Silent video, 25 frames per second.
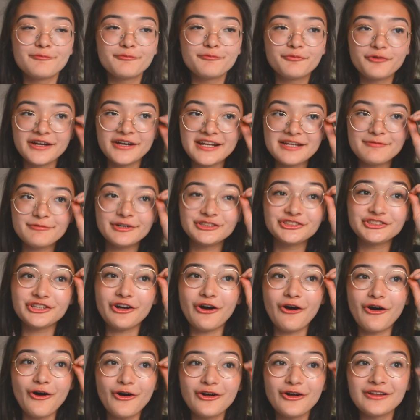pretty much
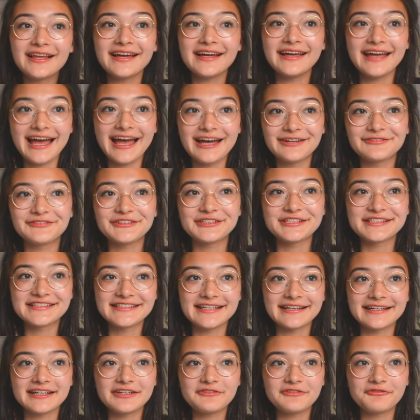all I ever
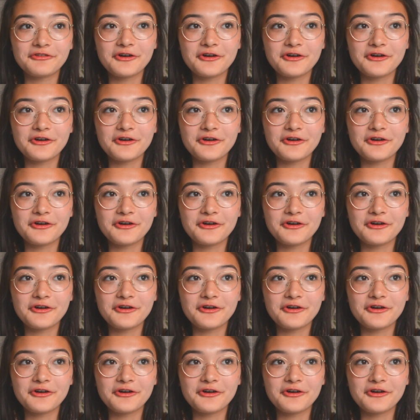studied